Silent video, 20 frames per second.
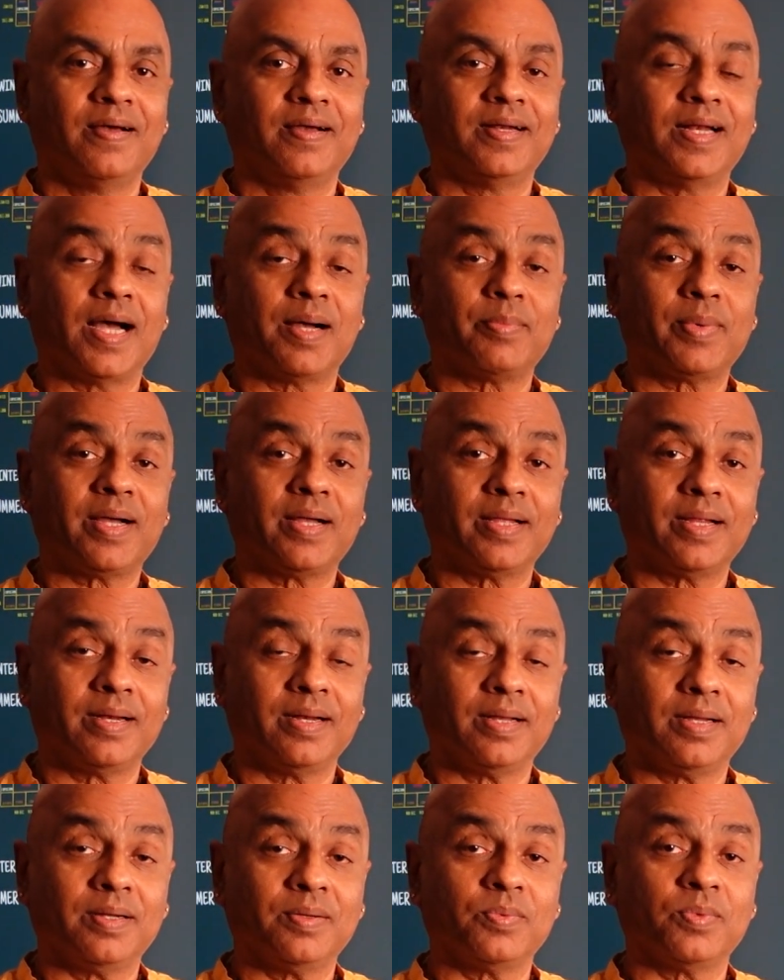
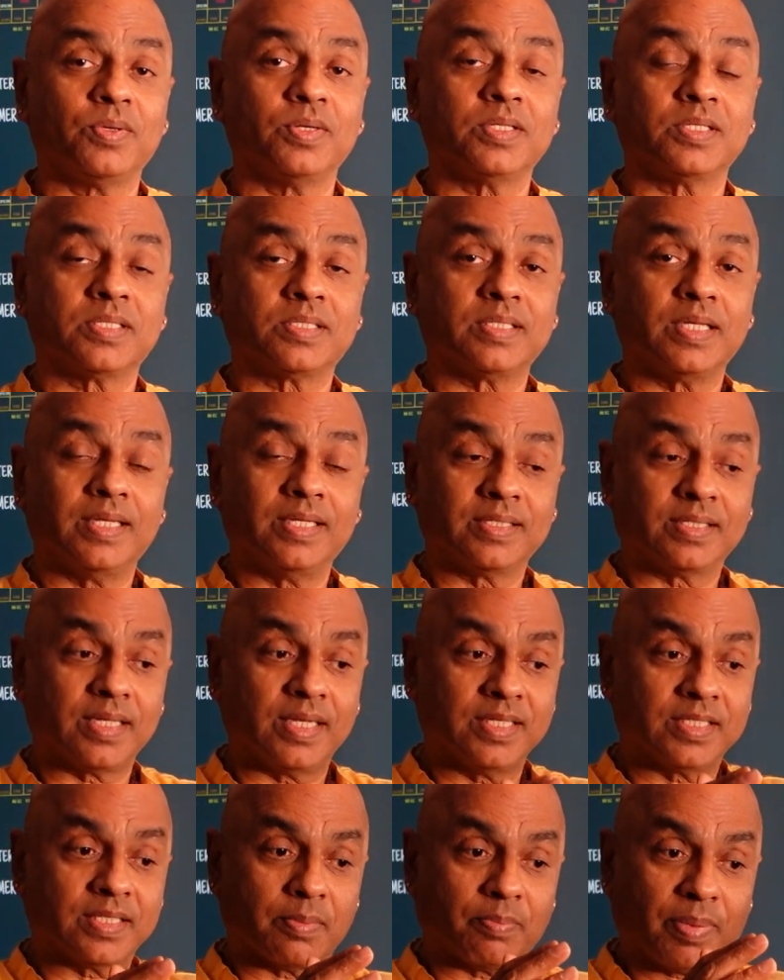Ramayana was, is,
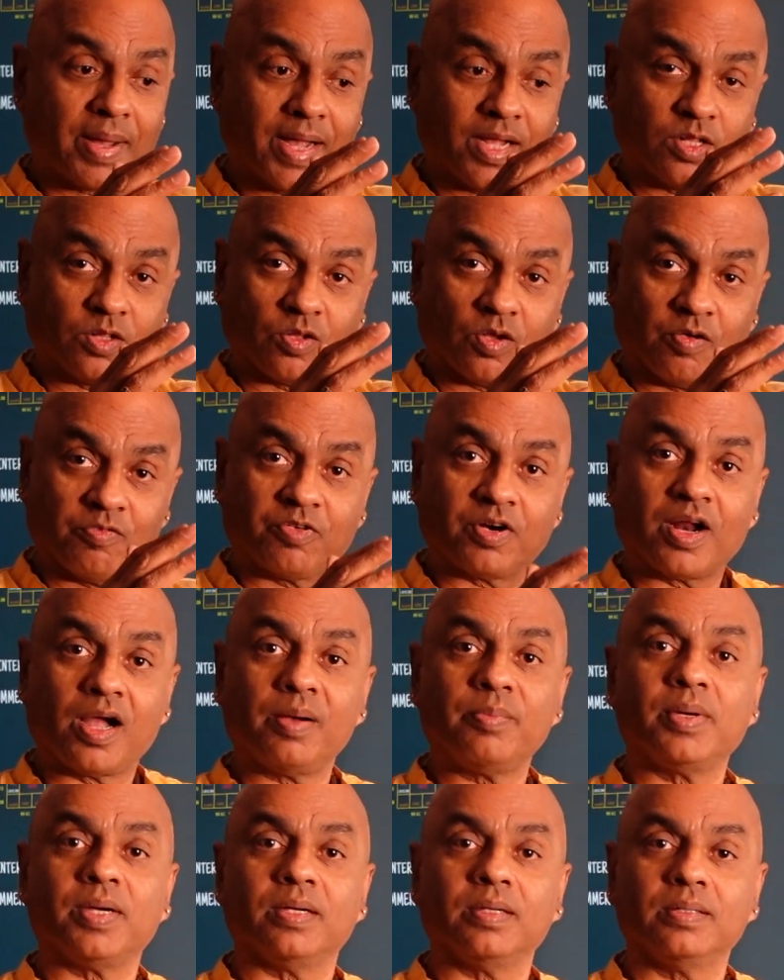is a path of
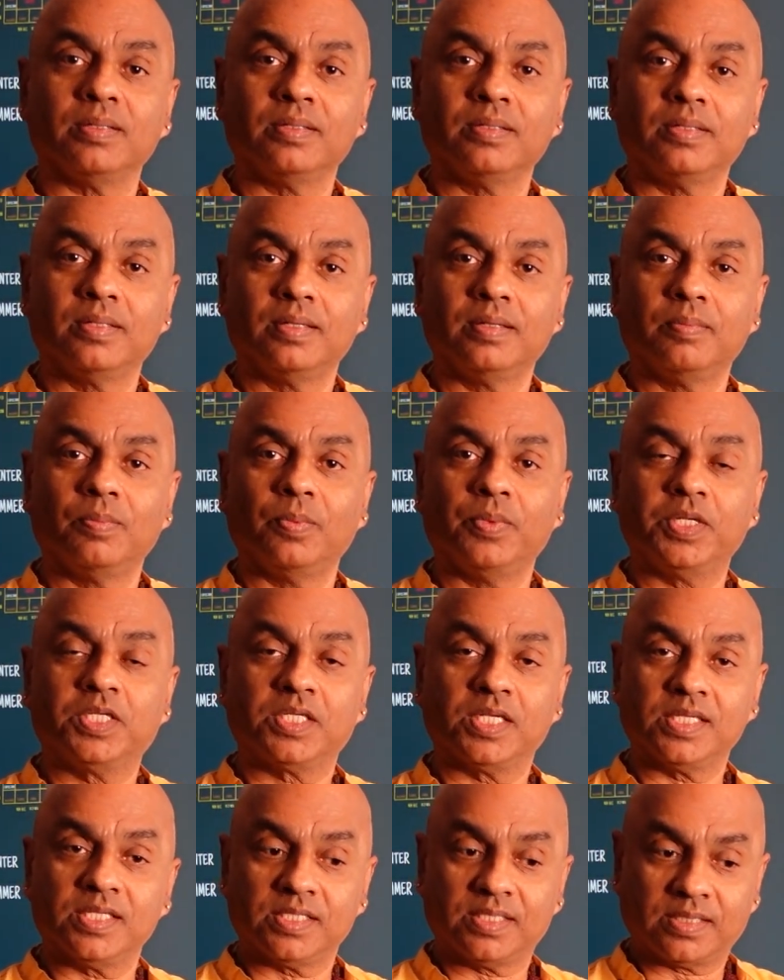Rama,
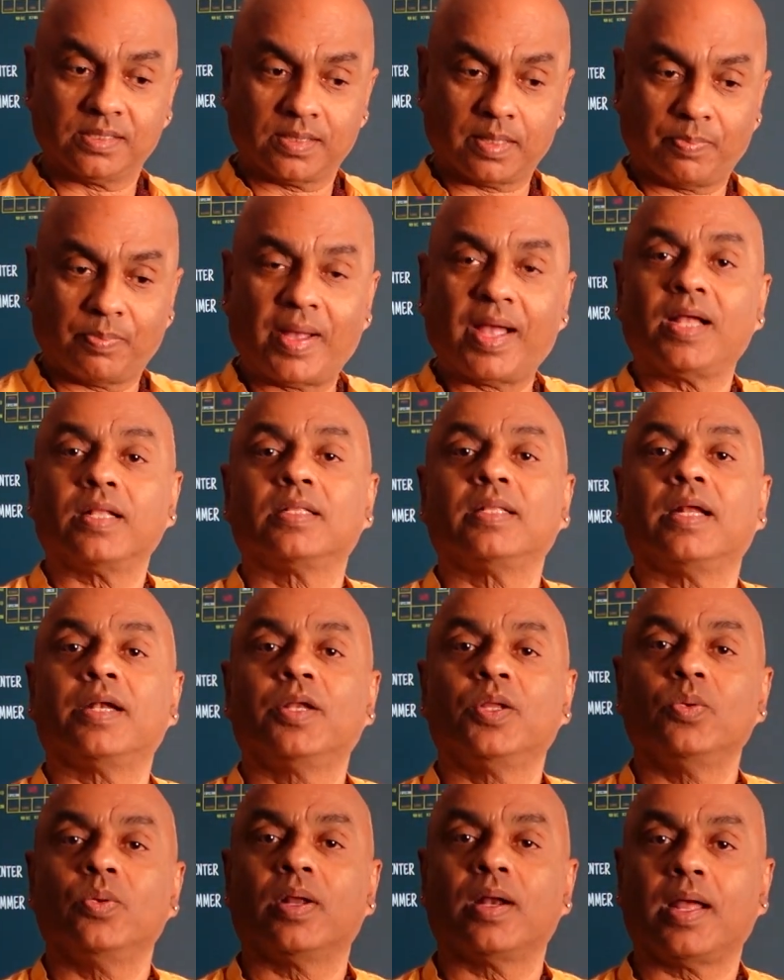which is the path
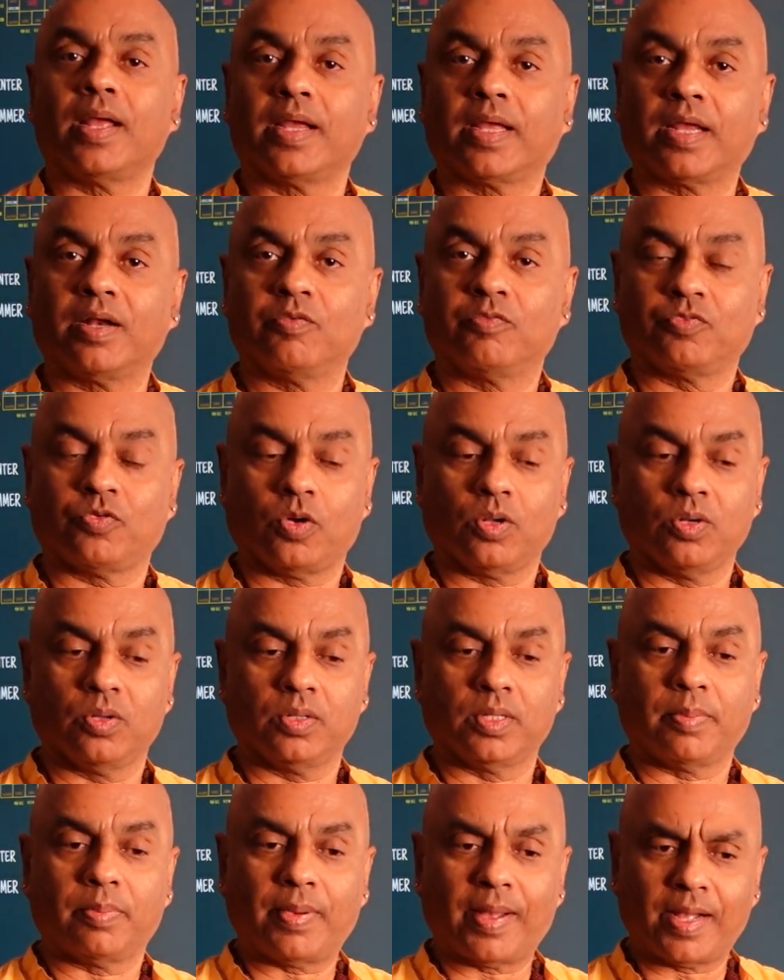that you and I can
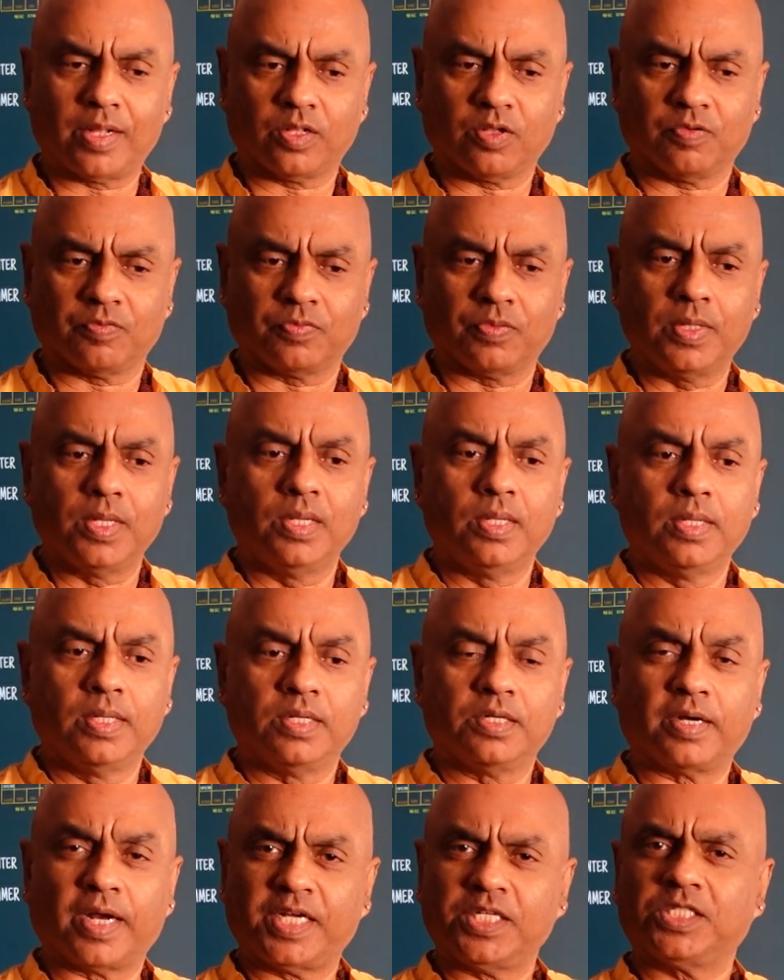follow, the path of
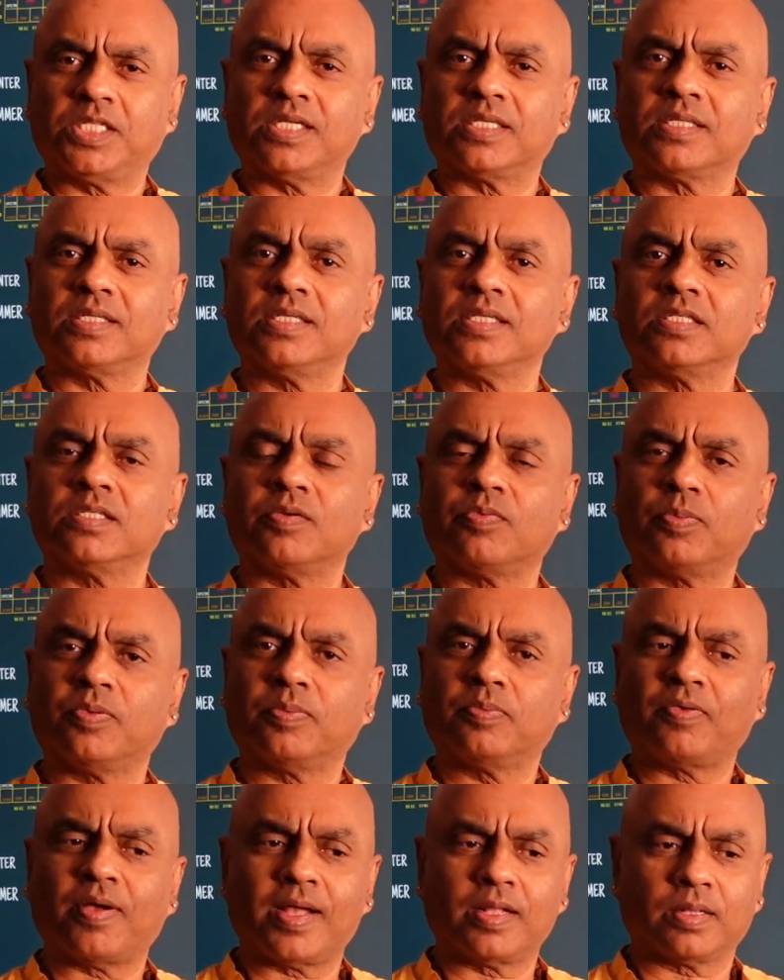righteousness, the
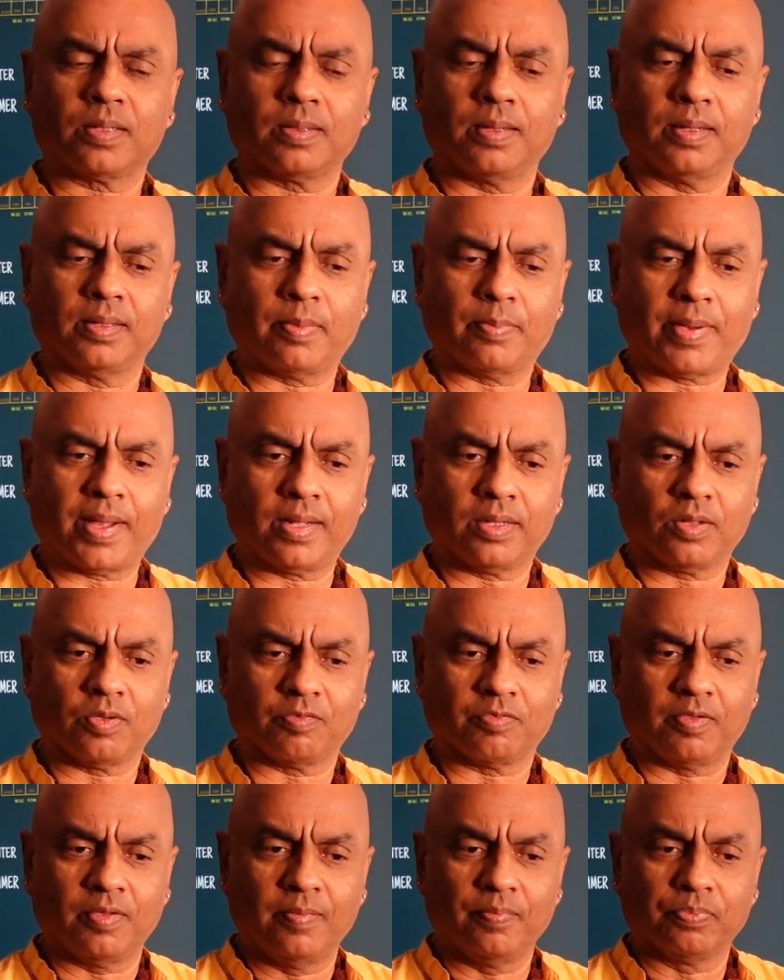path, the path
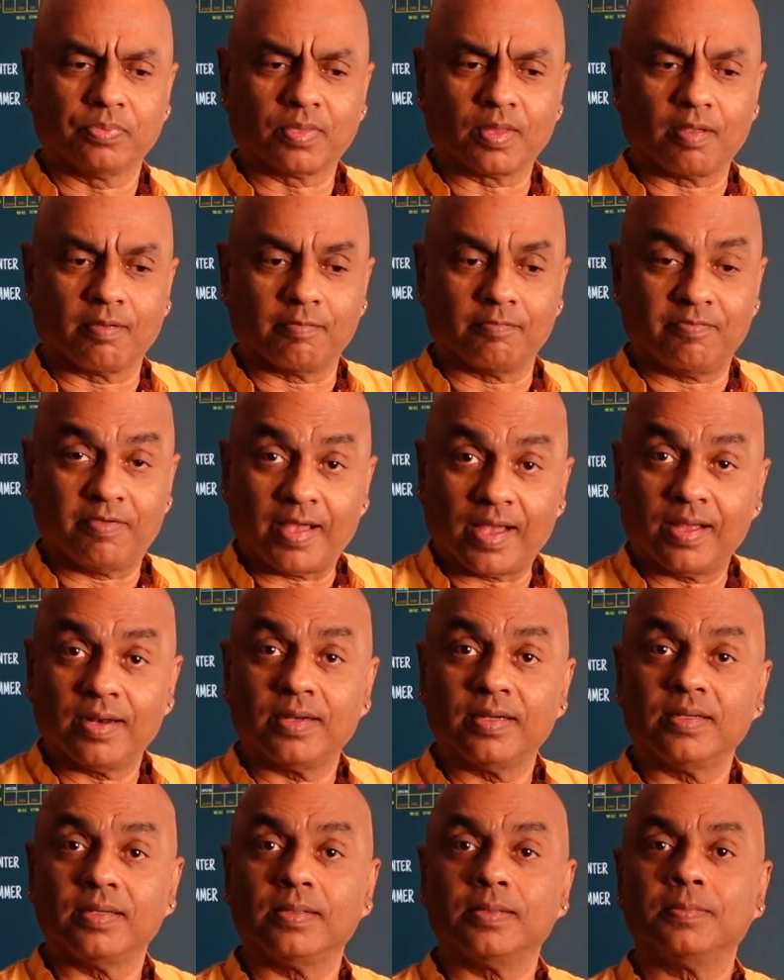of
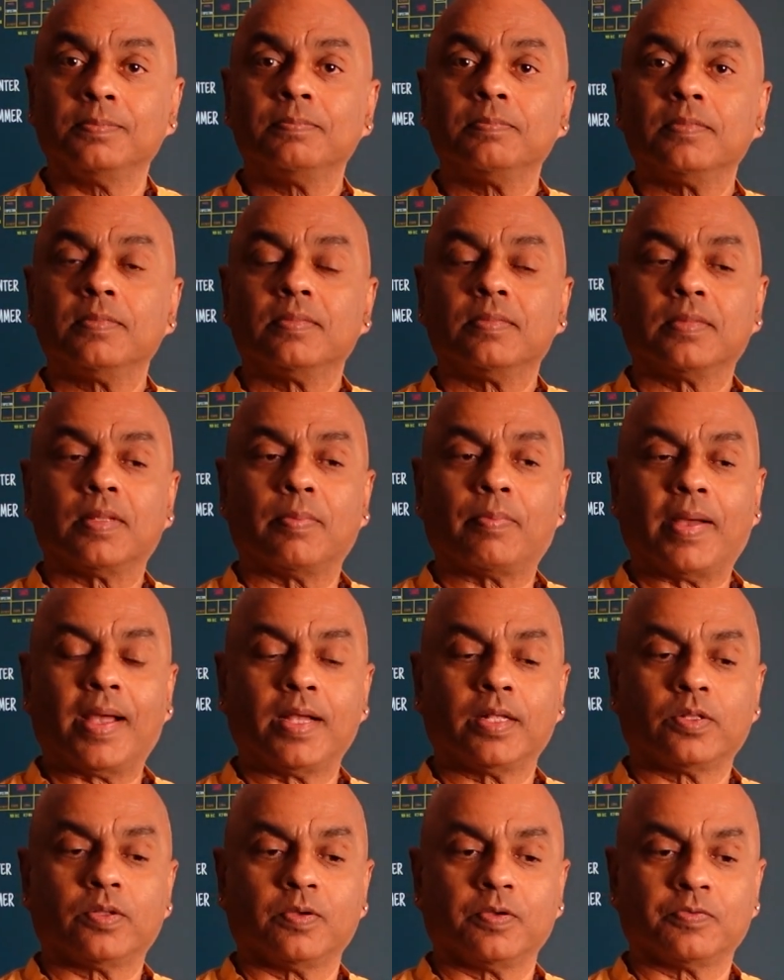valor, the
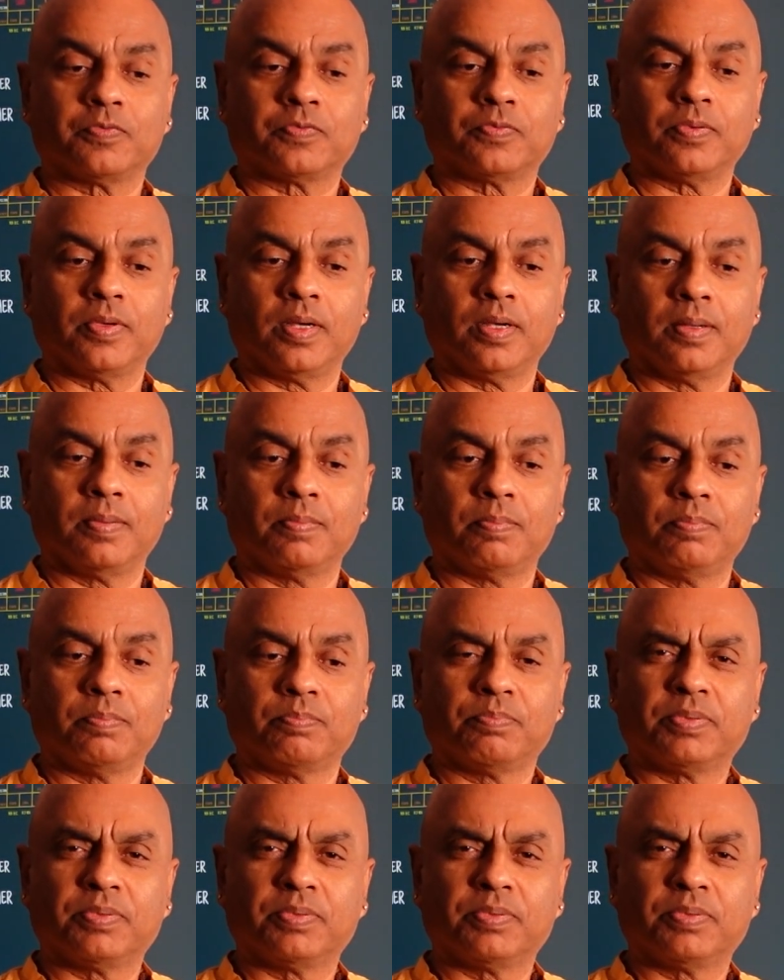path of um,